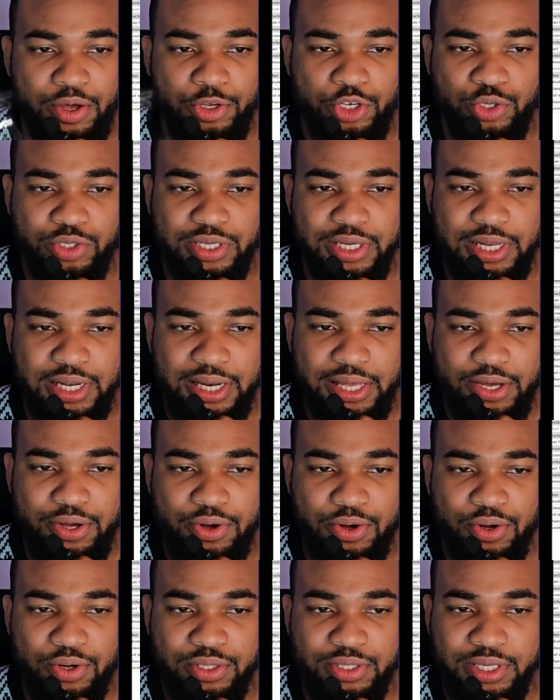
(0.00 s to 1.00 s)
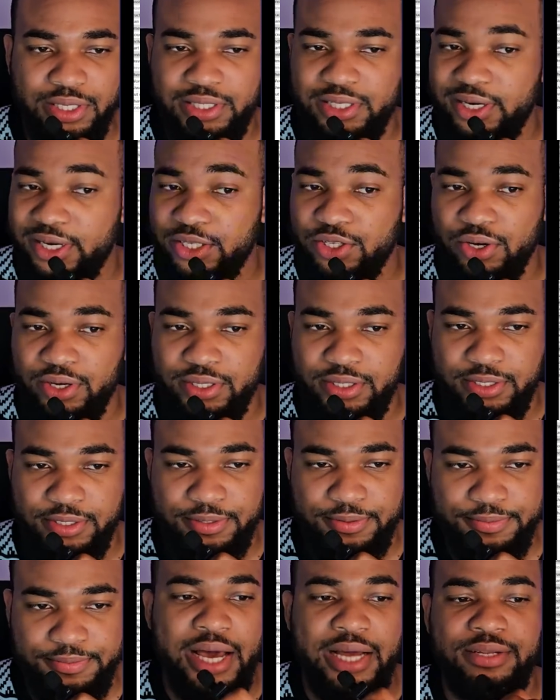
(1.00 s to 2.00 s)
Just click on the 3
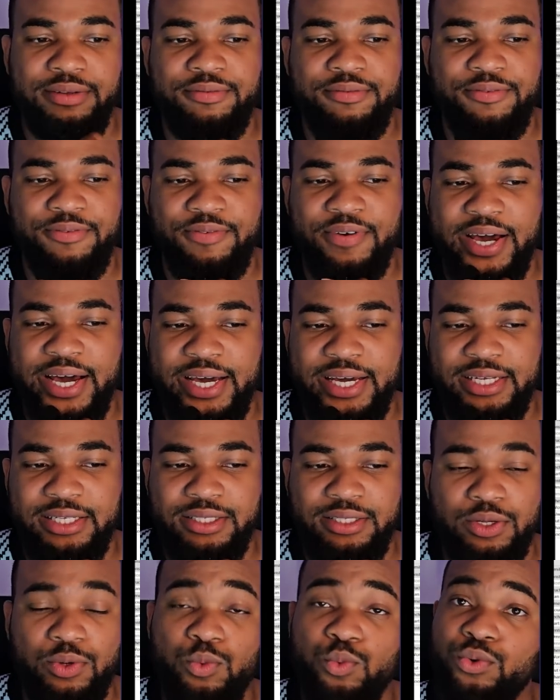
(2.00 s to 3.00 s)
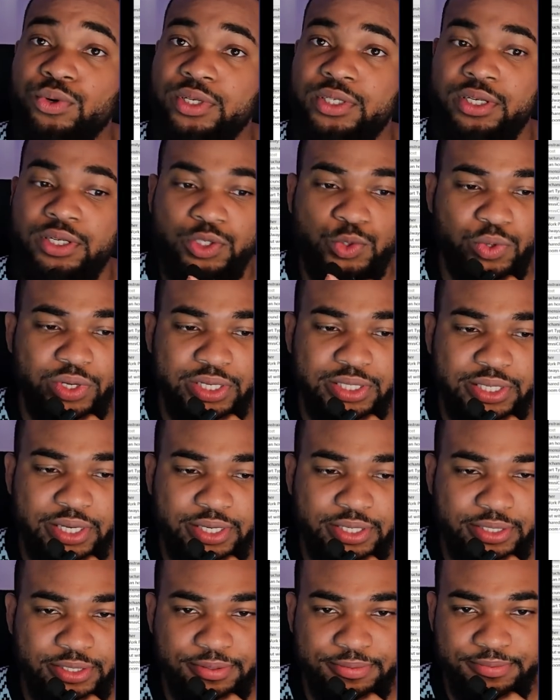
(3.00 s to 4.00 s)
dots and find the wood
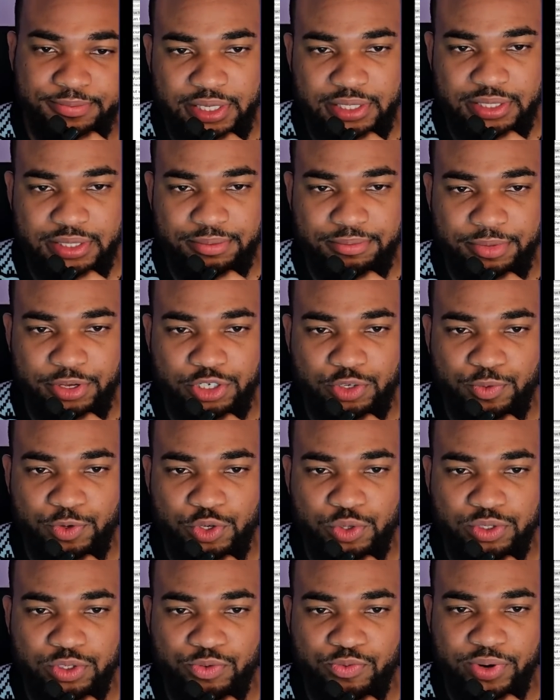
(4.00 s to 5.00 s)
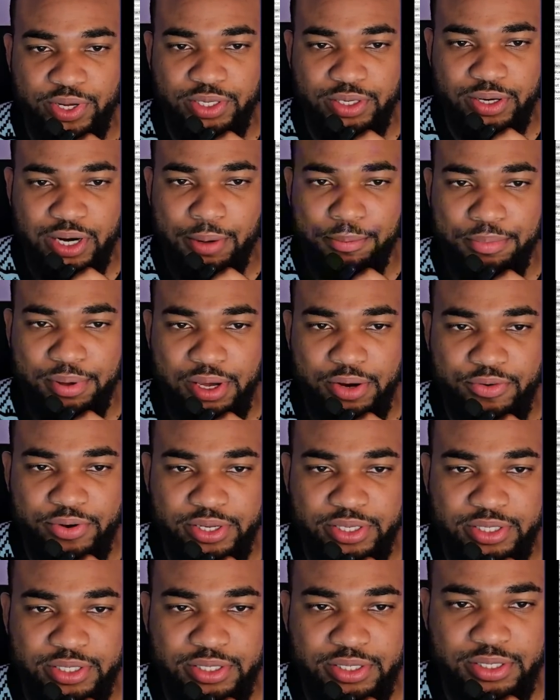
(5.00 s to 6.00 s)
26. Let's make sure we use a render
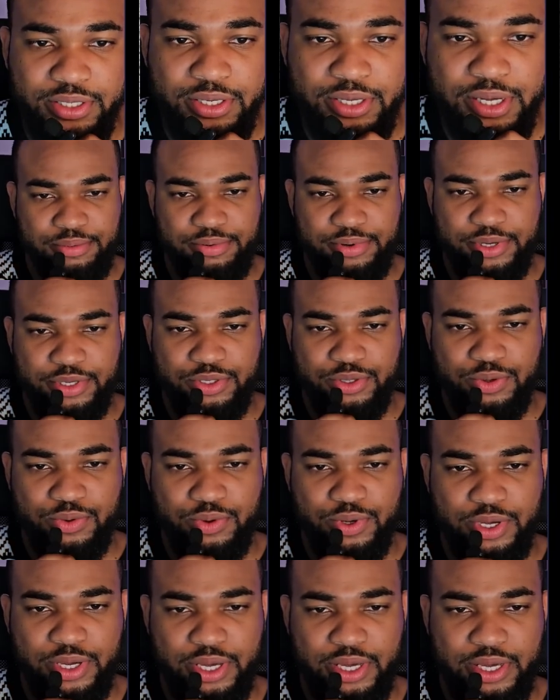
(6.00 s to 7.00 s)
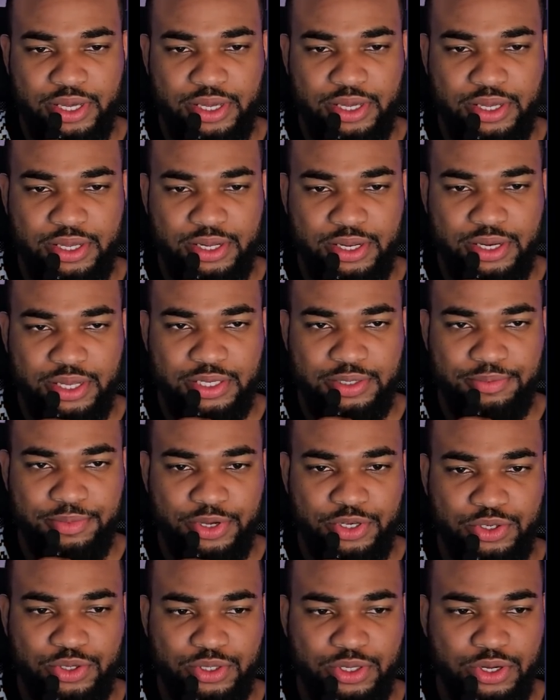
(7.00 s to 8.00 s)
appearance. Press OK. Let's
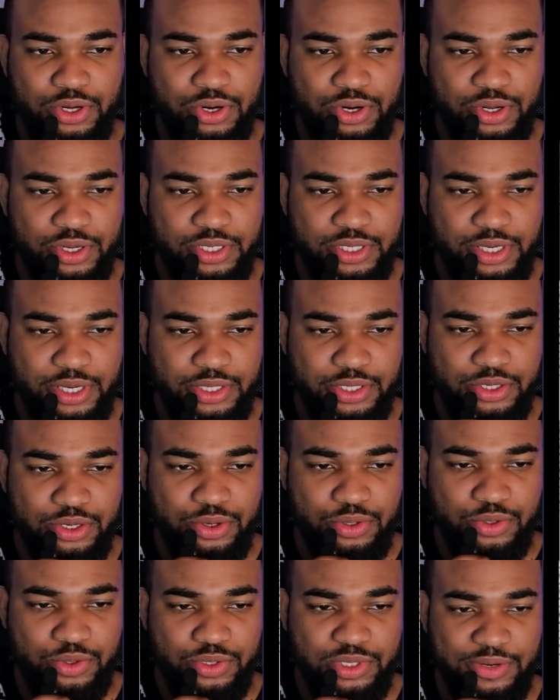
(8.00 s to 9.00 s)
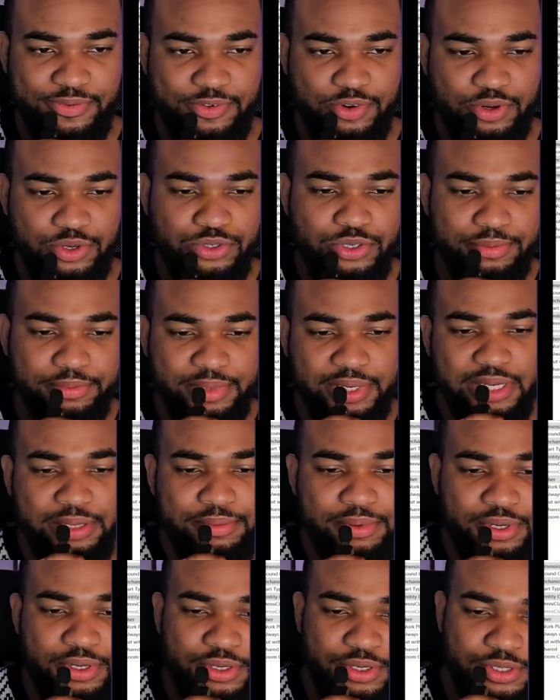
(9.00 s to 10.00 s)
make sure the glossiness is also 700
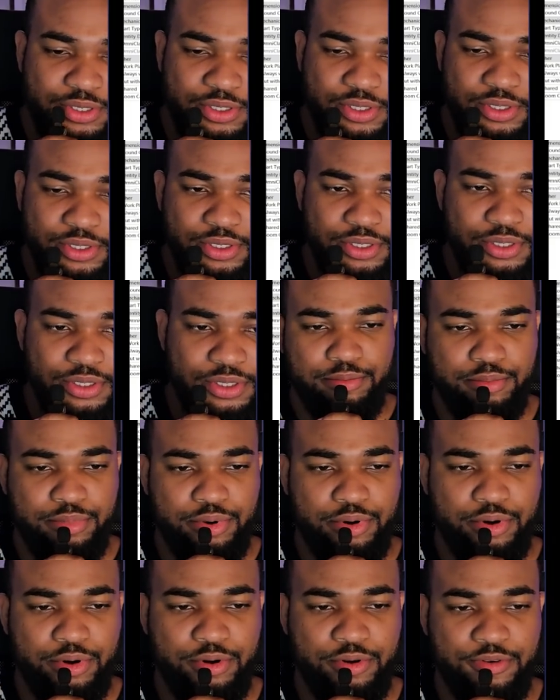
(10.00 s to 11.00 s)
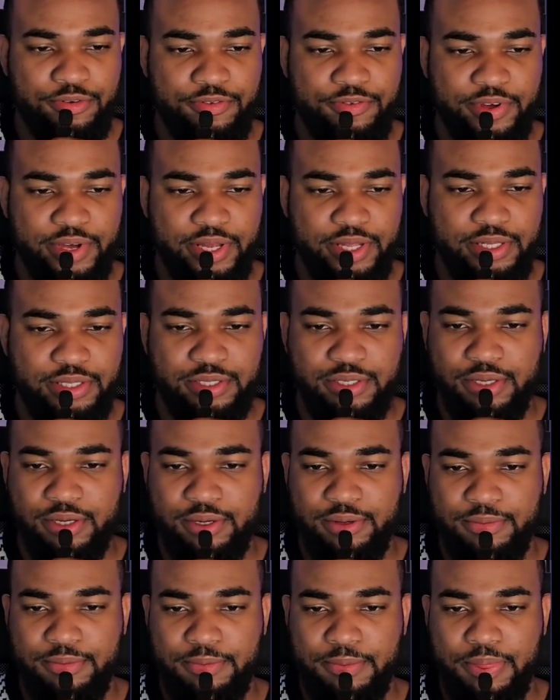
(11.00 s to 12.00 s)
millimeters. Perfect.
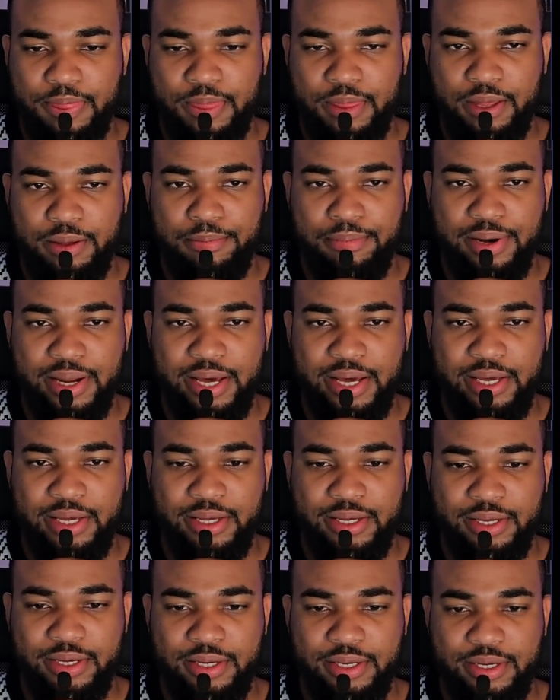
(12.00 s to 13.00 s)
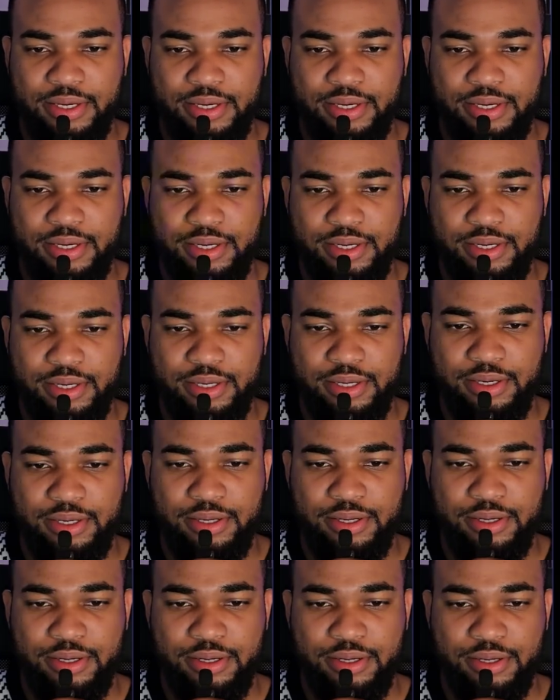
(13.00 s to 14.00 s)
Apply.
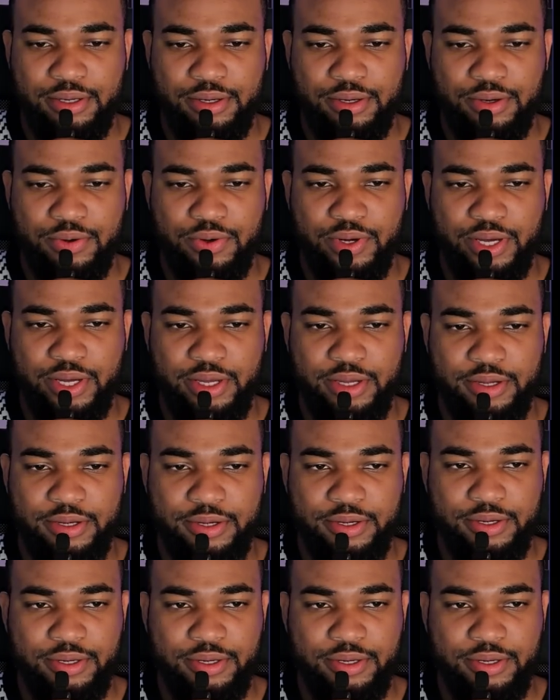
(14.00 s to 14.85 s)
Okay.